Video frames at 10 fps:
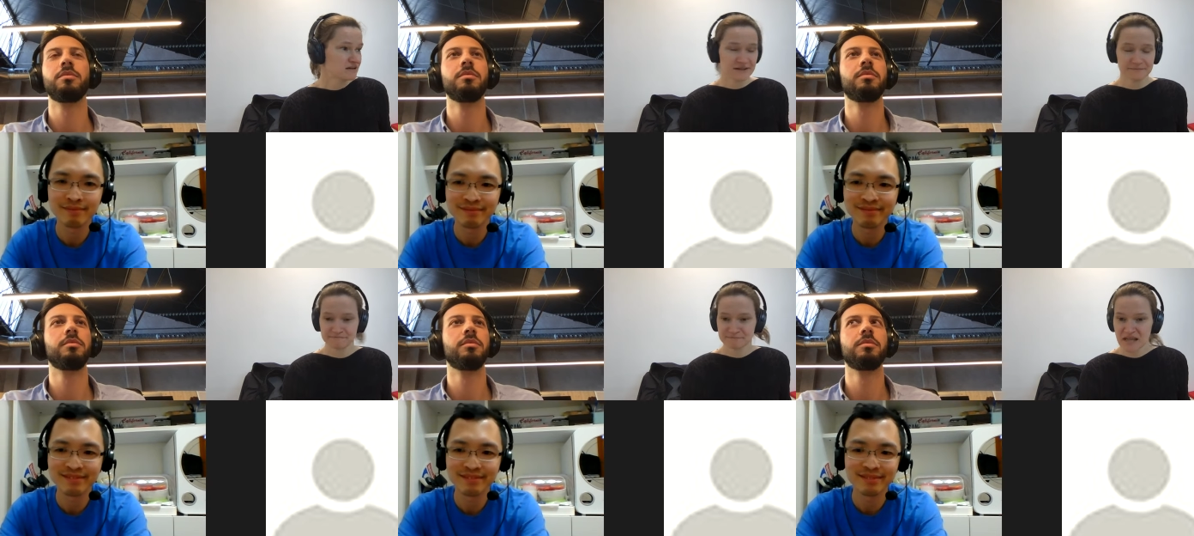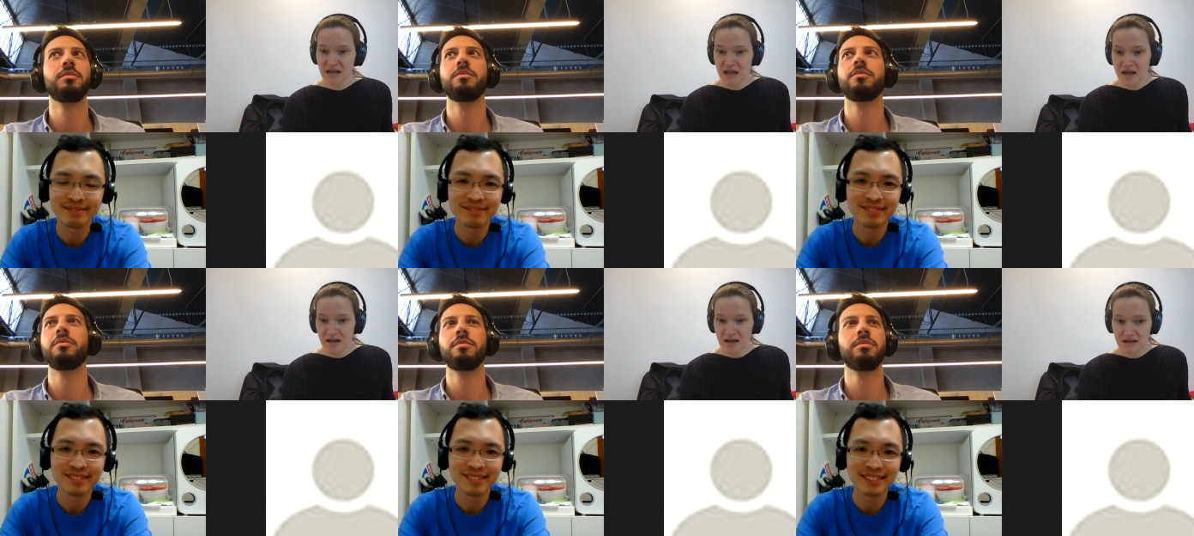Speaker 1: Okay.
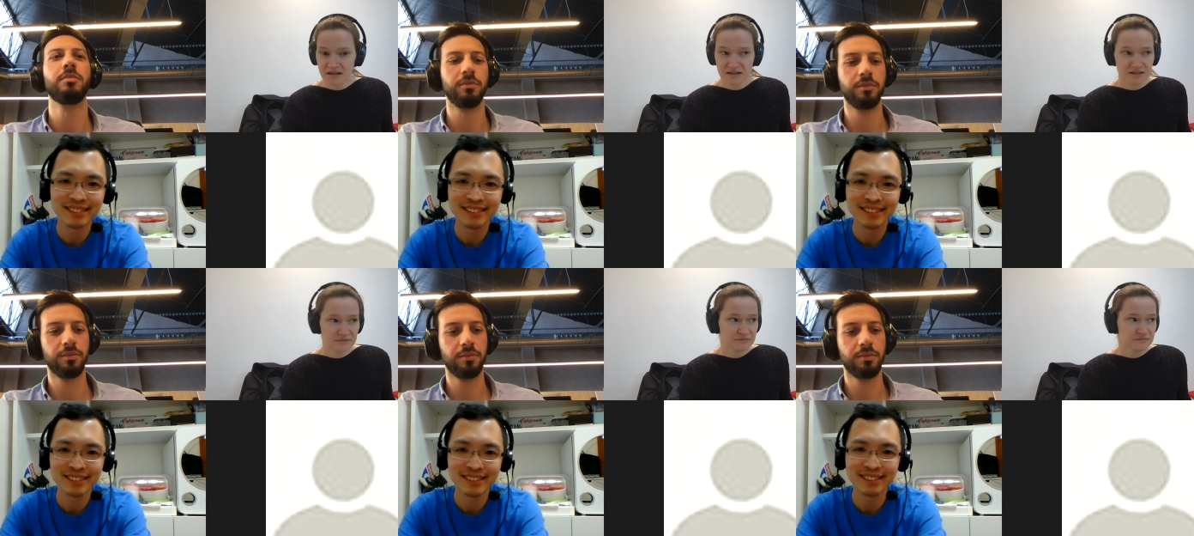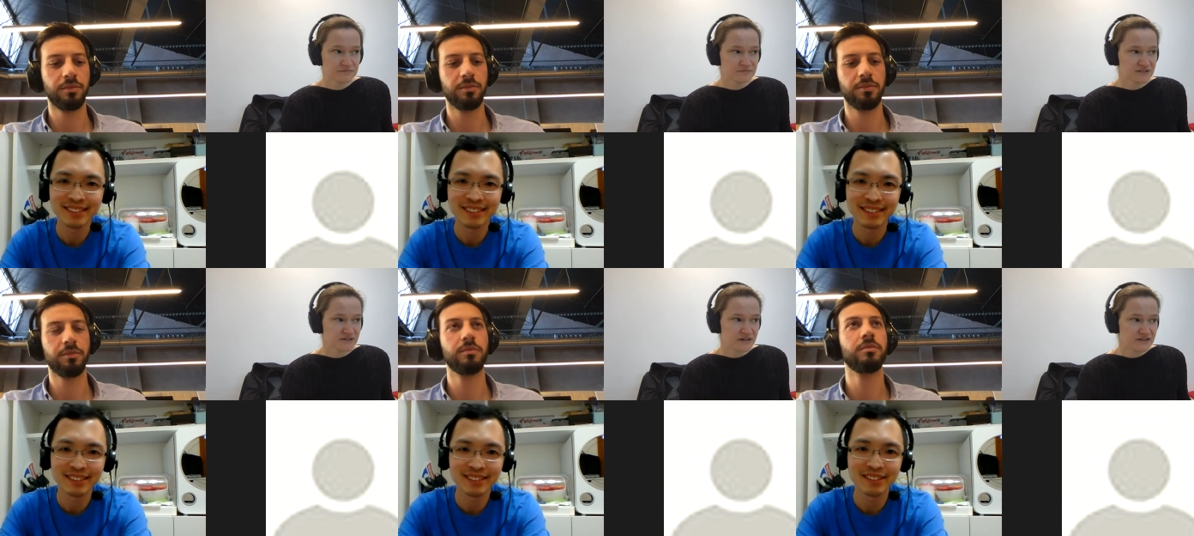Um,
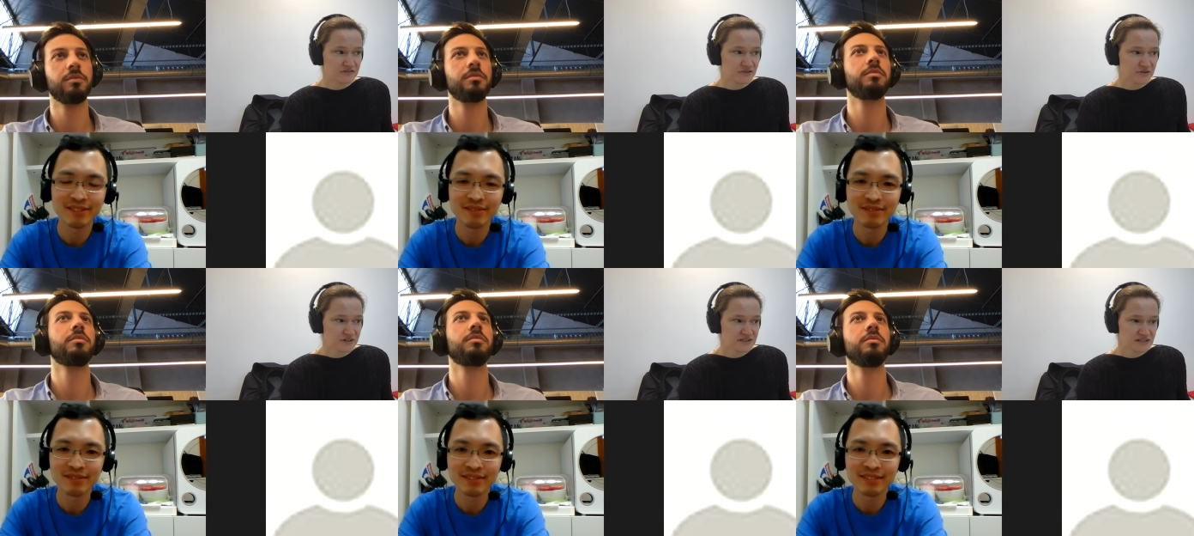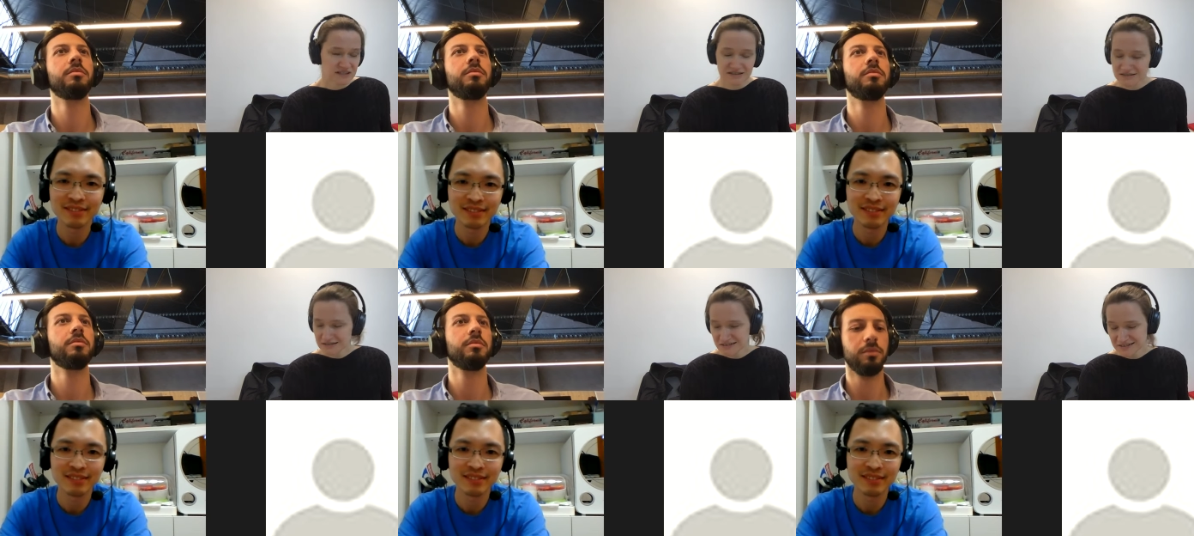so I look forward
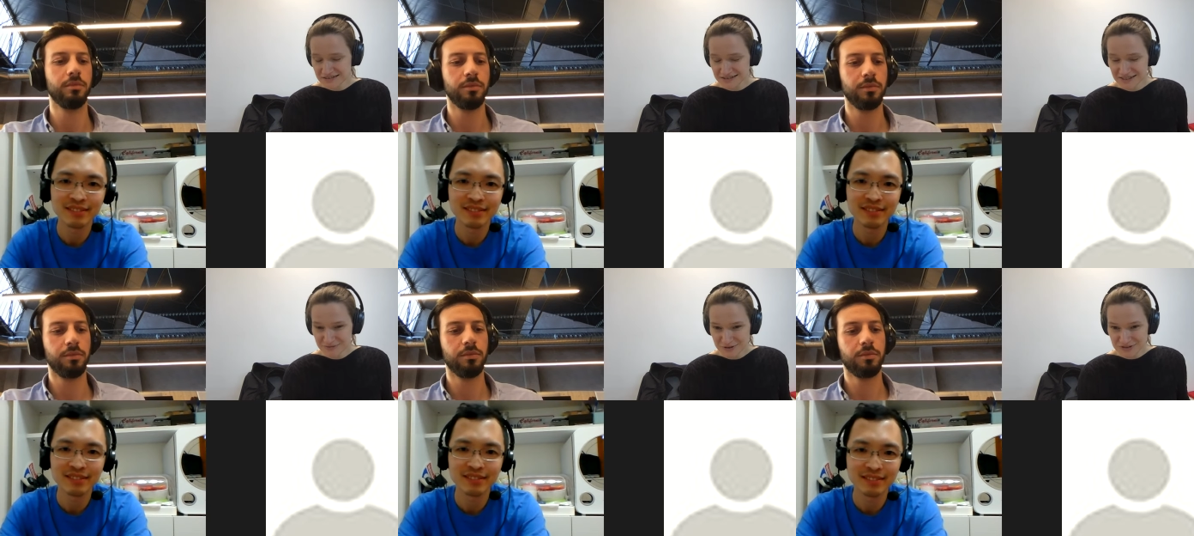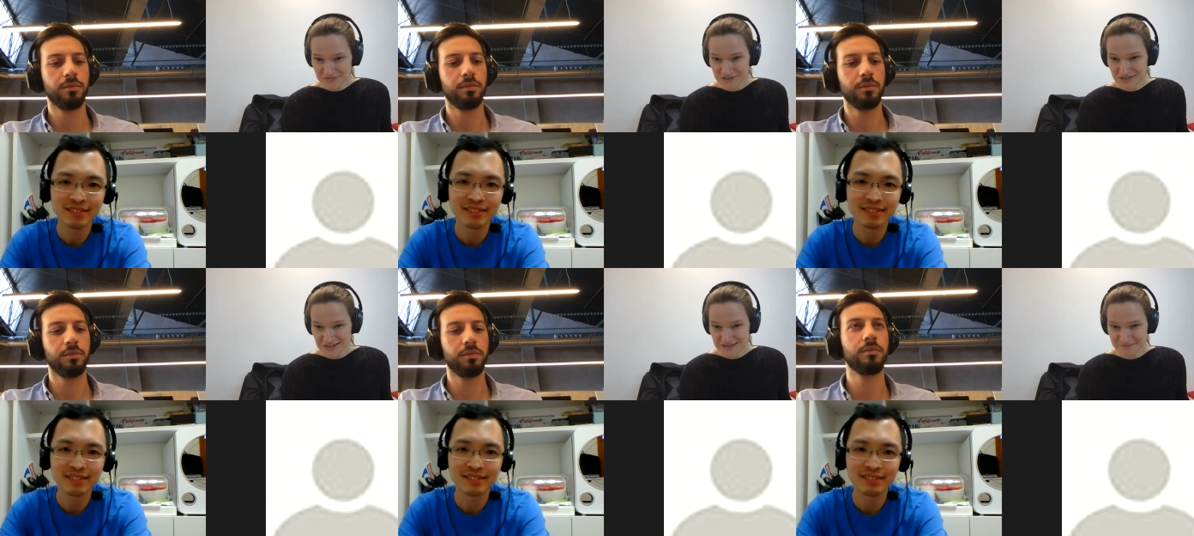to seeing most of you
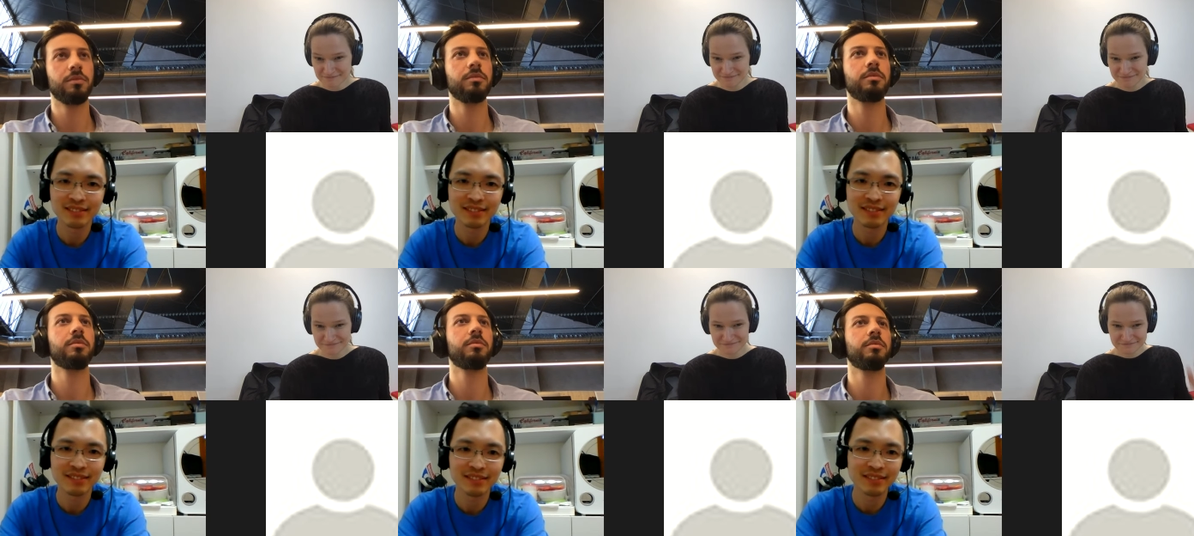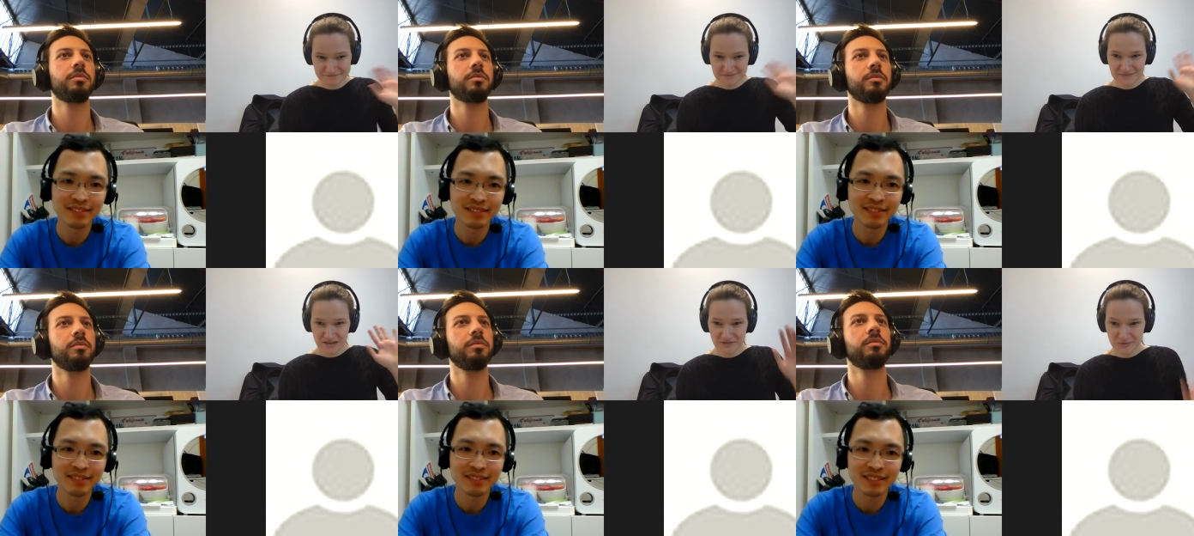next time.
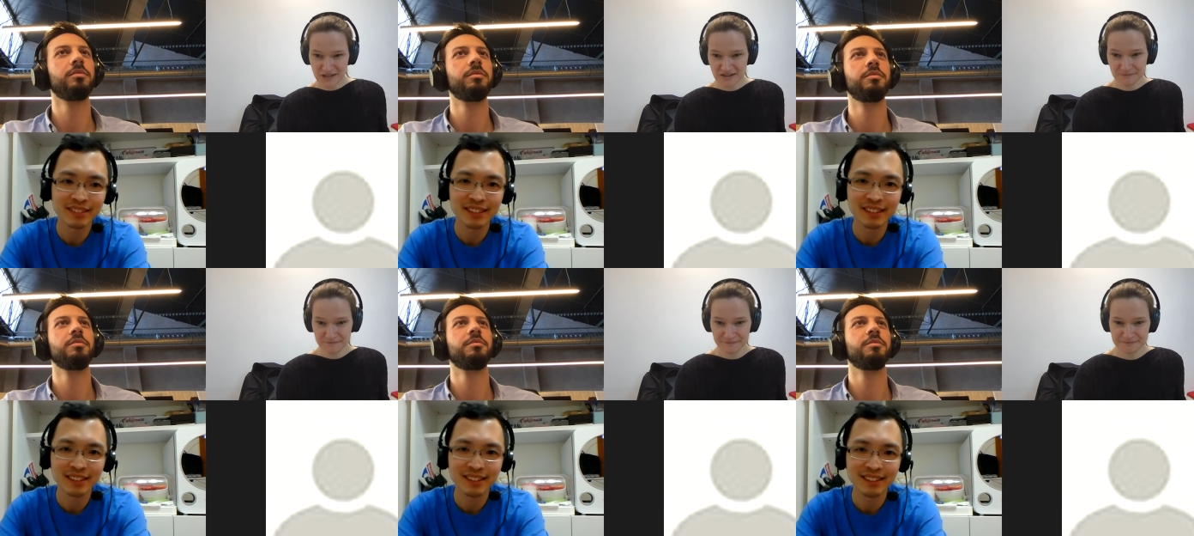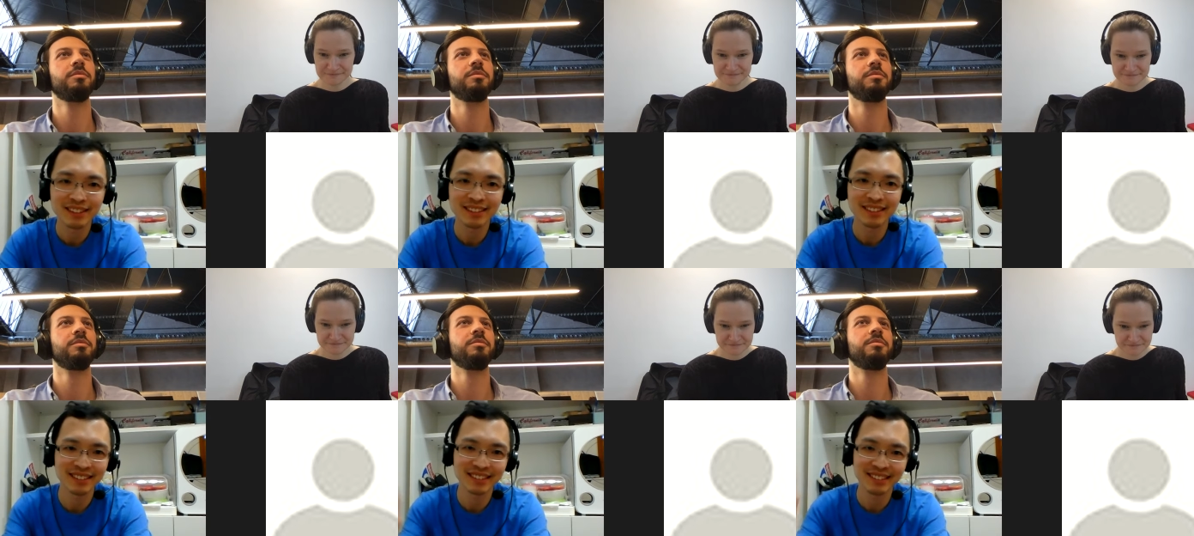Have a good week.
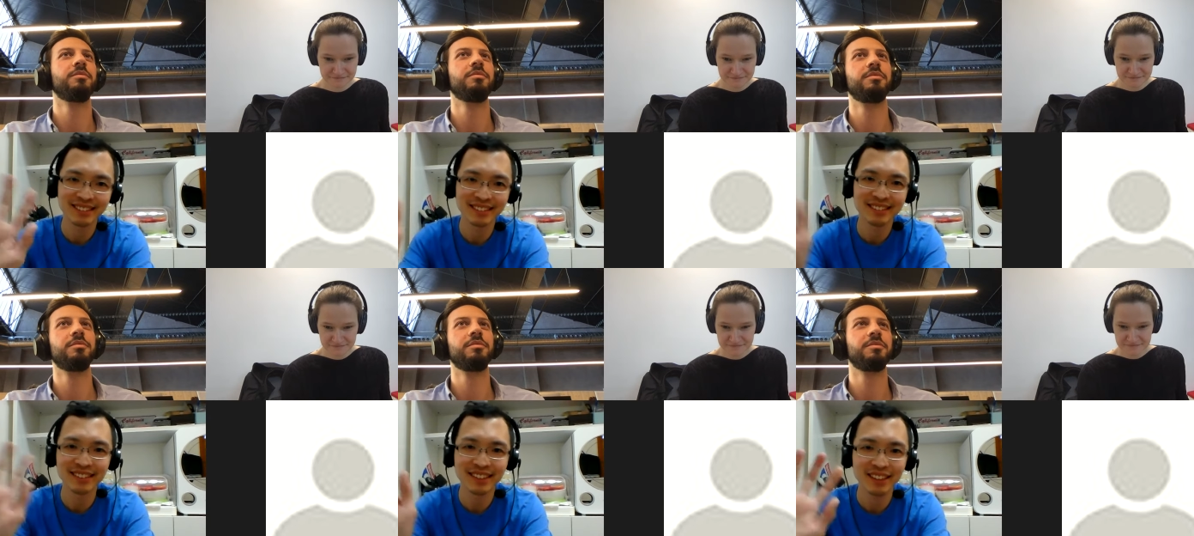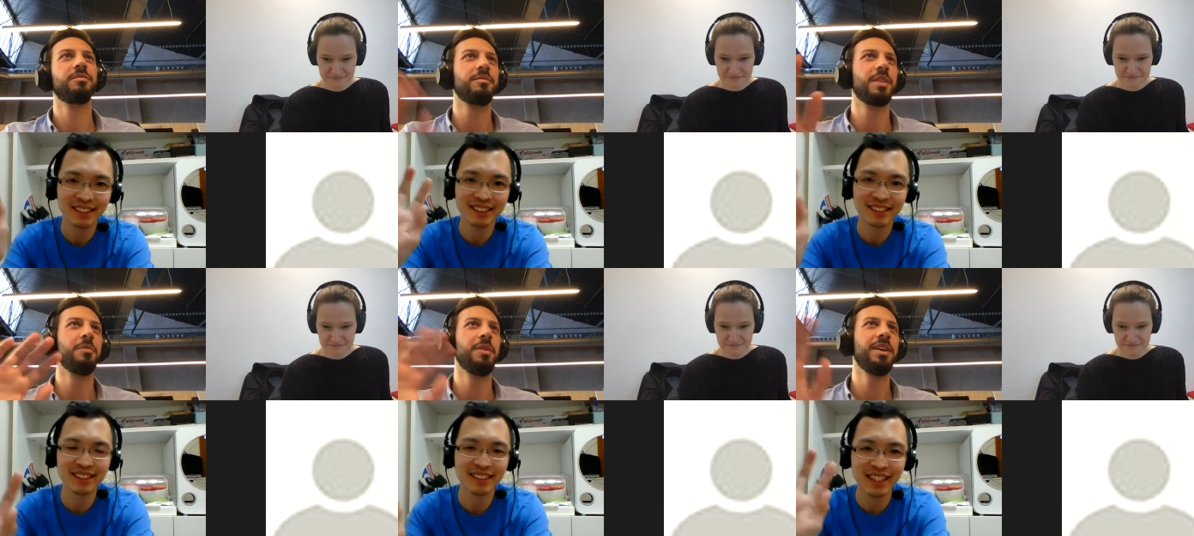
Speaker 2: All
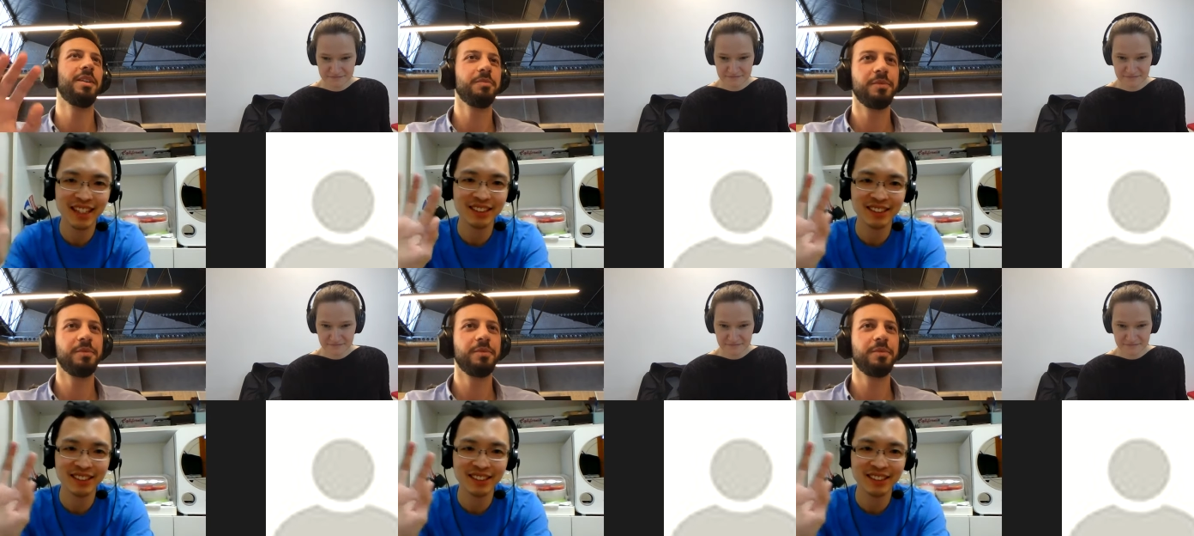right.